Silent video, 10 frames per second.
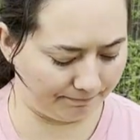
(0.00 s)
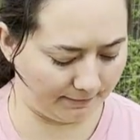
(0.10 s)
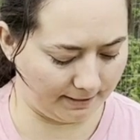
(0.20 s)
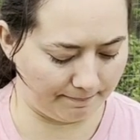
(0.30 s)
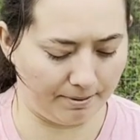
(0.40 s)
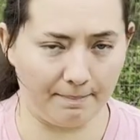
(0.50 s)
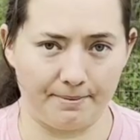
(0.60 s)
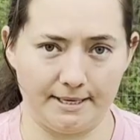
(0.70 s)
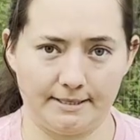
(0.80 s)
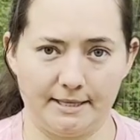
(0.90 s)

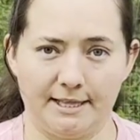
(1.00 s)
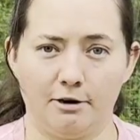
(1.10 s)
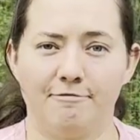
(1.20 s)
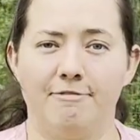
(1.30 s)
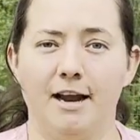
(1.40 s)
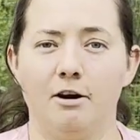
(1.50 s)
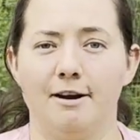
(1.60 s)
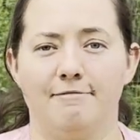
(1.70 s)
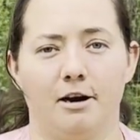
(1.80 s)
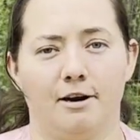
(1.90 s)
puppies, they're very,
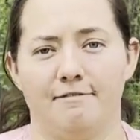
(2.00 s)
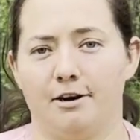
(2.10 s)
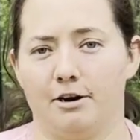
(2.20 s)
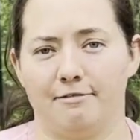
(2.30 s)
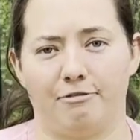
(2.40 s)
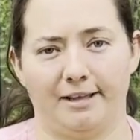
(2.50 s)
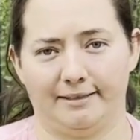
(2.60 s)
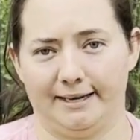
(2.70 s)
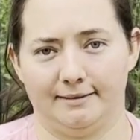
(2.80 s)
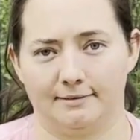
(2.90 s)
very, very friendly,
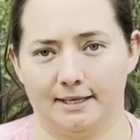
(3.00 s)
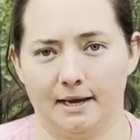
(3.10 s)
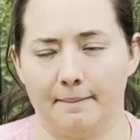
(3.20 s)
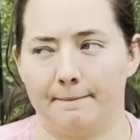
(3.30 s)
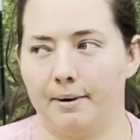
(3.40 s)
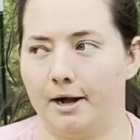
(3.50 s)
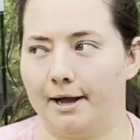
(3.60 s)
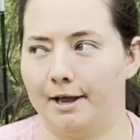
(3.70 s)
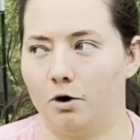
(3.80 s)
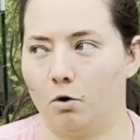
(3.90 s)
but
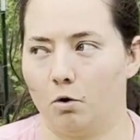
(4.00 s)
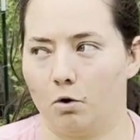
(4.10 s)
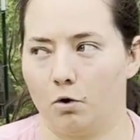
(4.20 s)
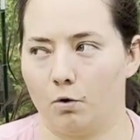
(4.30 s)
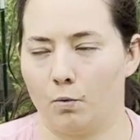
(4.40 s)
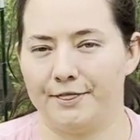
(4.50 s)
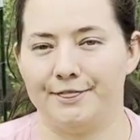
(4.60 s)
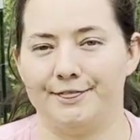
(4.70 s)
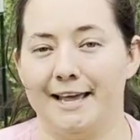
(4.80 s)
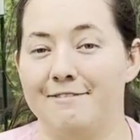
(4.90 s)
when
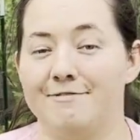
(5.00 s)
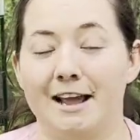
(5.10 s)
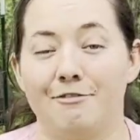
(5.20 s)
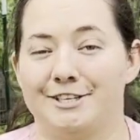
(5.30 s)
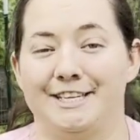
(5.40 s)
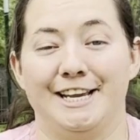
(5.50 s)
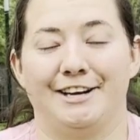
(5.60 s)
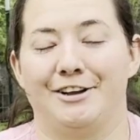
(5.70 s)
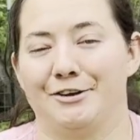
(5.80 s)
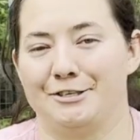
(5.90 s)
they've never seen
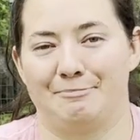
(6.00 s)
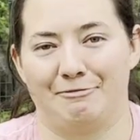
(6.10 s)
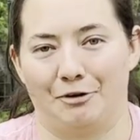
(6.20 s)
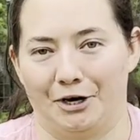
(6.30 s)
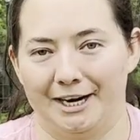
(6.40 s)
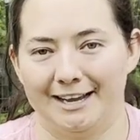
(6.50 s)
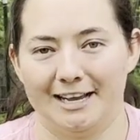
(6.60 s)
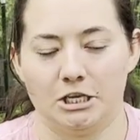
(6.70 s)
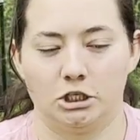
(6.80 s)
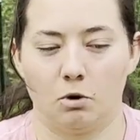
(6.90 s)
goats before.
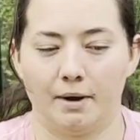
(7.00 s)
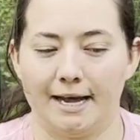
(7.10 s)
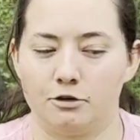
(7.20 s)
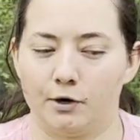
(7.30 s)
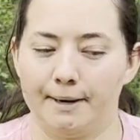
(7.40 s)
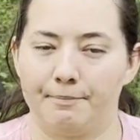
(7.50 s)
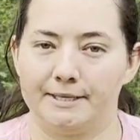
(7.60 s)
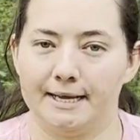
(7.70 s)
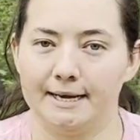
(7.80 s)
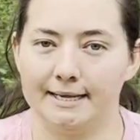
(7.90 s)
So when I tried
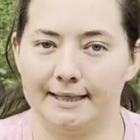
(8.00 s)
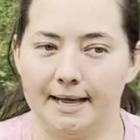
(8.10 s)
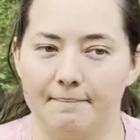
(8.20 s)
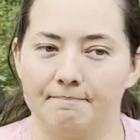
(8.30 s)
presenting them,